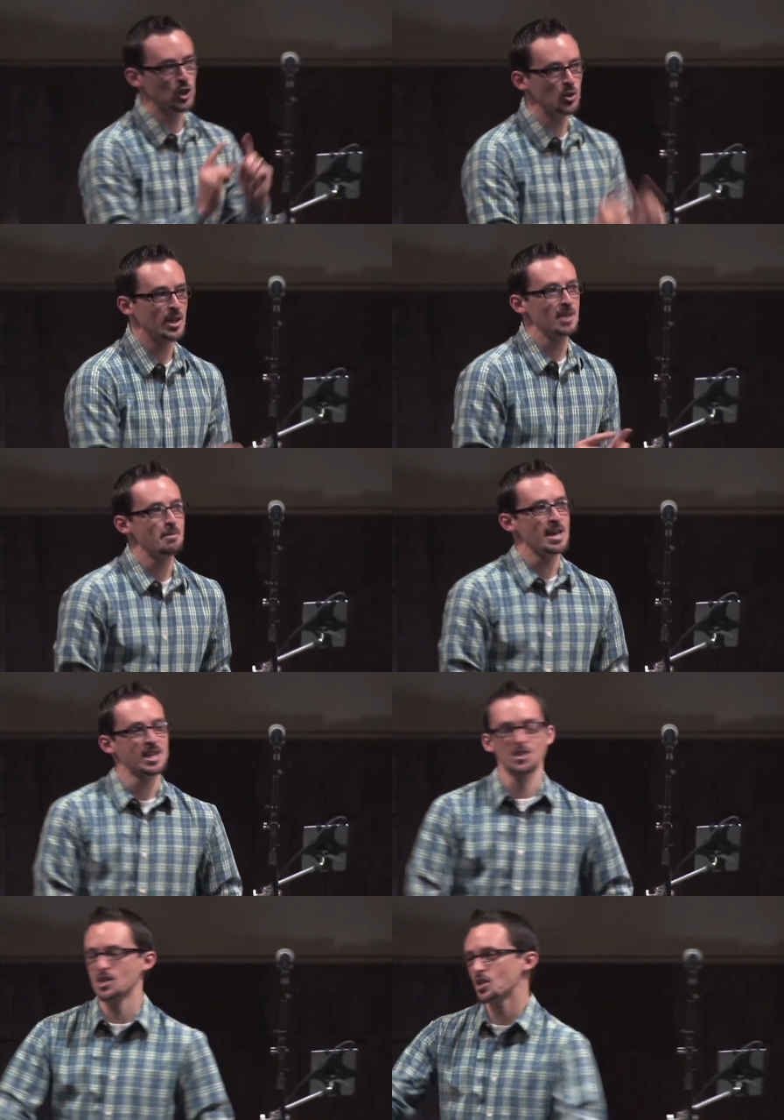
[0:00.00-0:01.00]
you could make
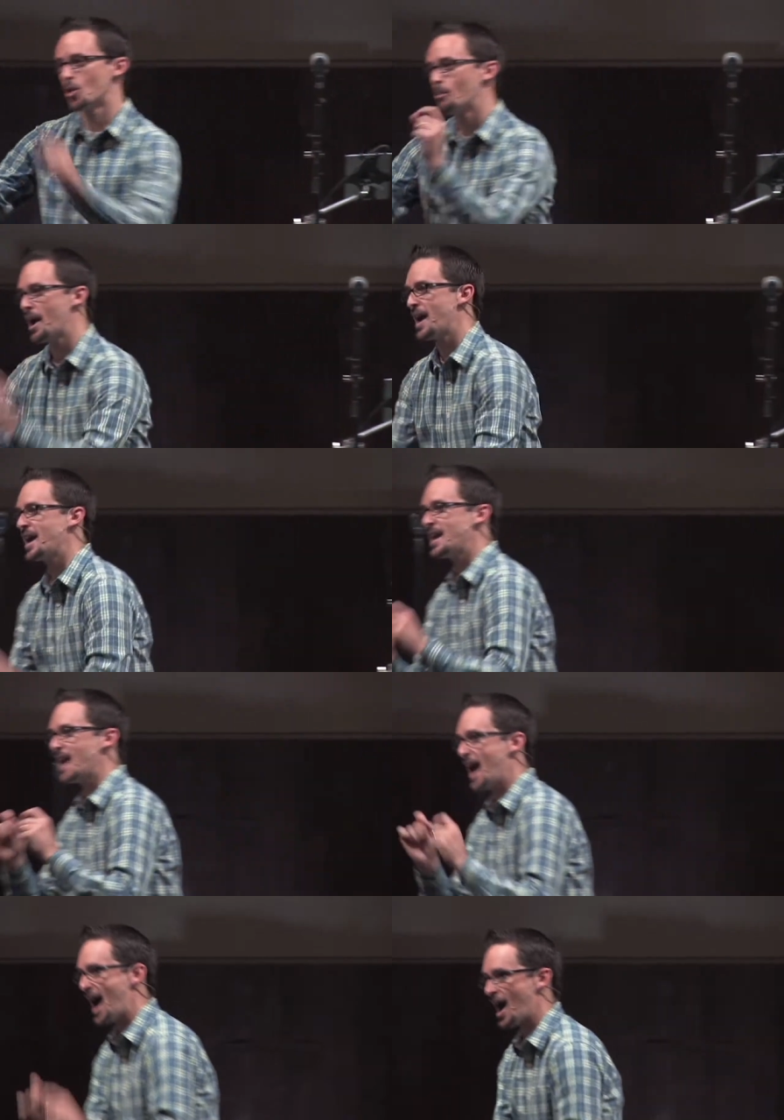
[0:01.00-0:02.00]
because it'll pay
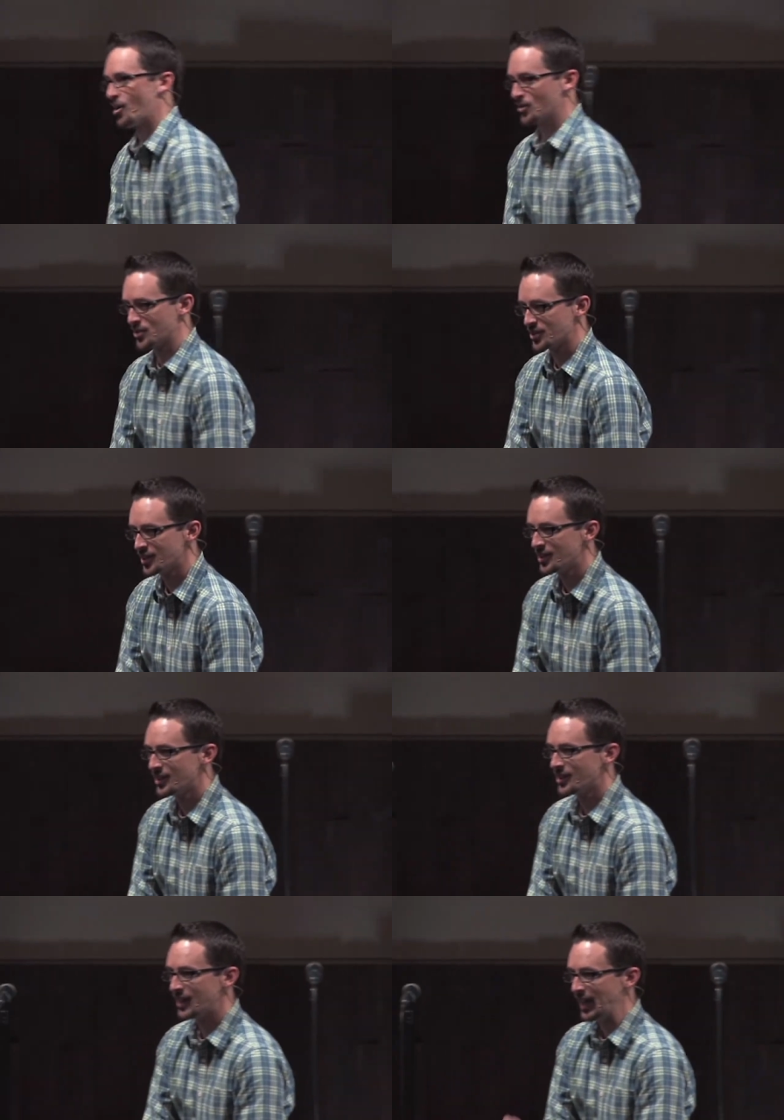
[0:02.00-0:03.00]
out
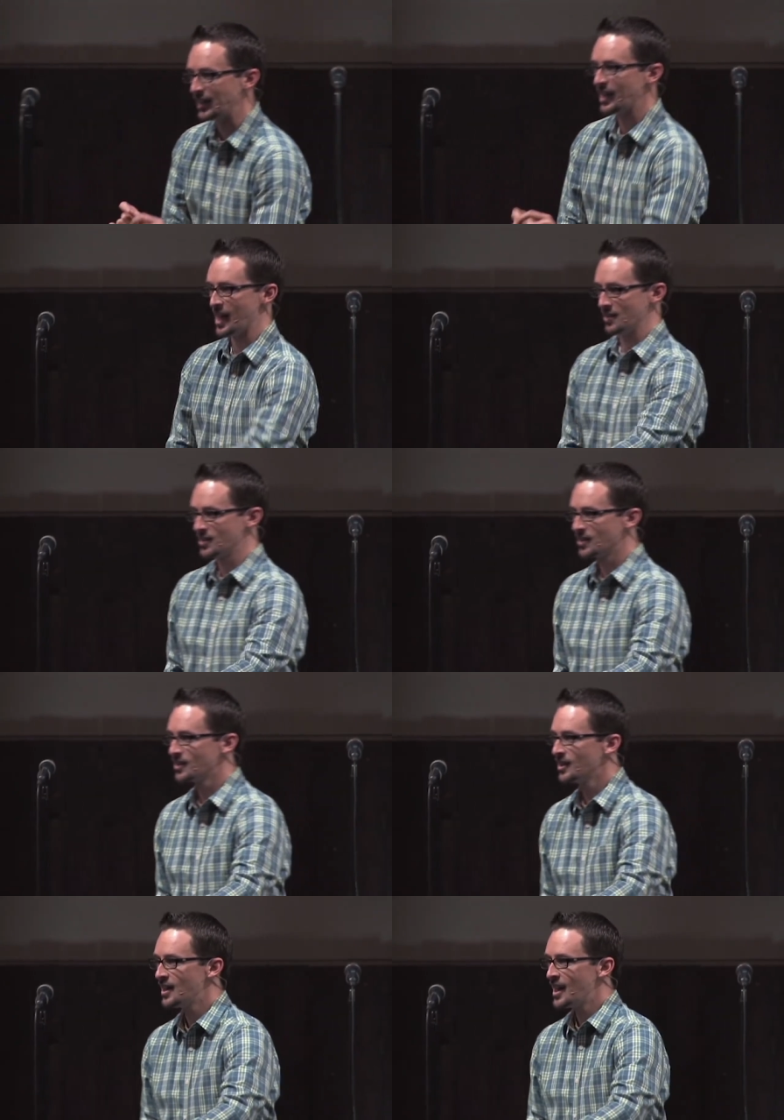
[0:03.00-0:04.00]
in the end?
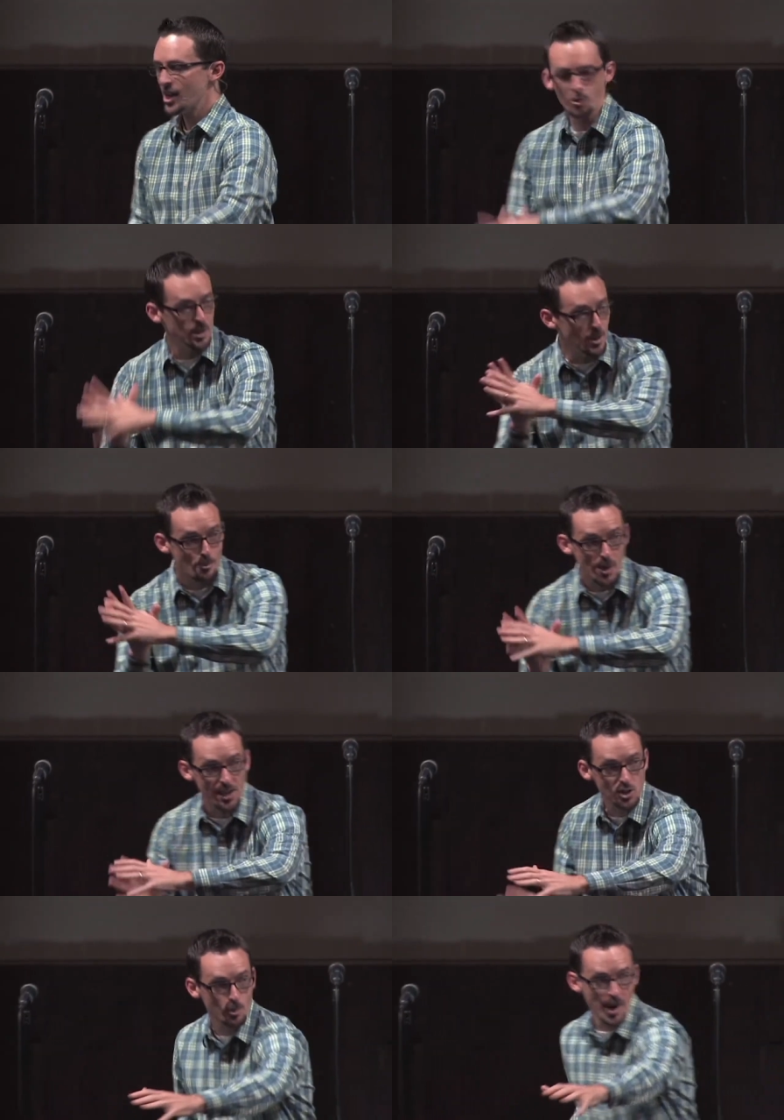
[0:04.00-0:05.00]
It'll be the
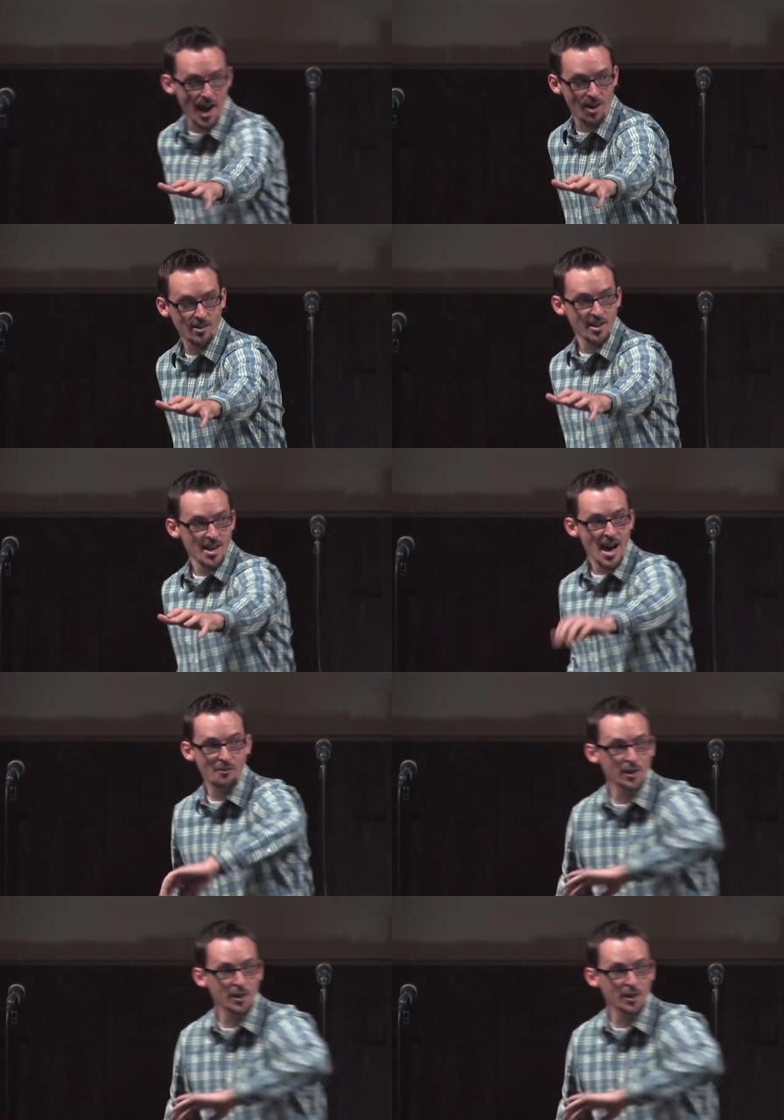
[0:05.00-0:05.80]
biggest payout of